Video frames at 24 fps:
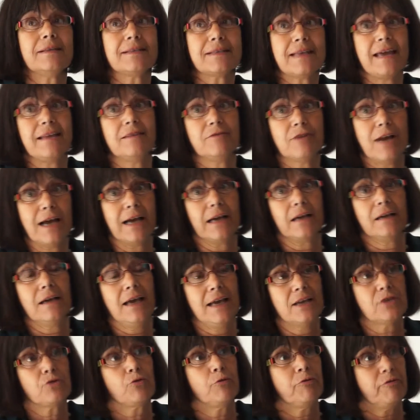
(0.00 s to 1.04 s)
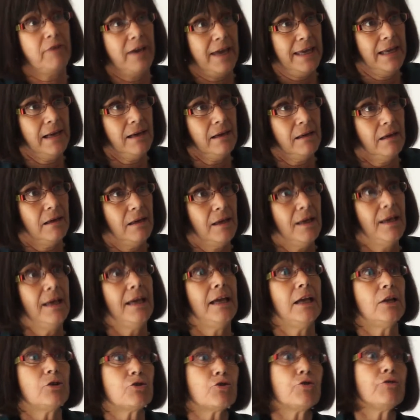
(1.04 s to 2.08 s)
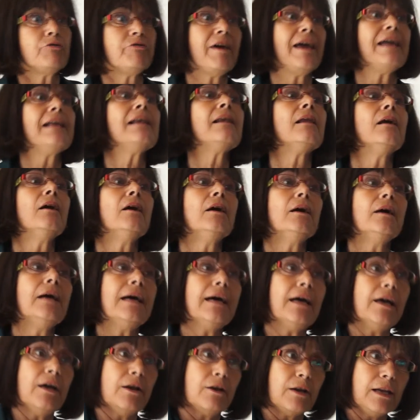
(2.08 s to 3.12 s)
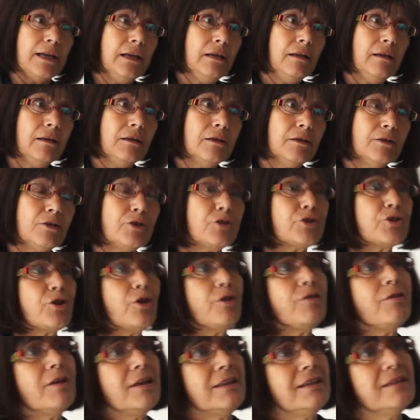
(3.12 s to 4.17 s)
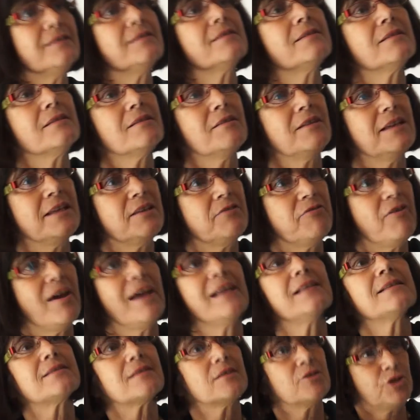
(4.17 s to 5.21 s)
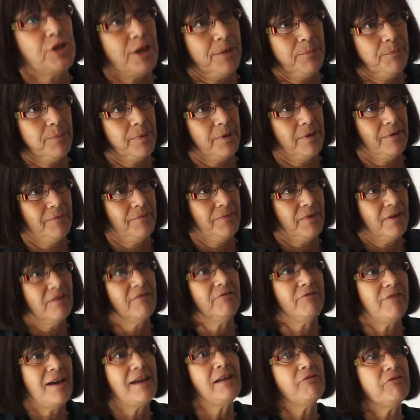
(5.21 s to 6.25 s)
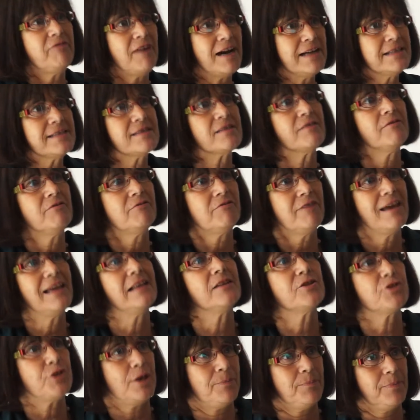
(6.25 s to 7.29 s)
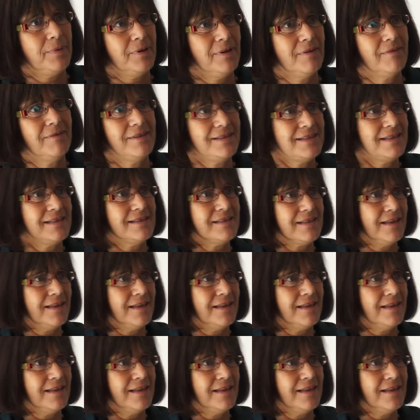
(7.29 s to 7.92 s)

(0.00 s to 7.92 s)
a drug has to fail, it should fail early so that it fails cheap. Fail fast, fail cheap. This is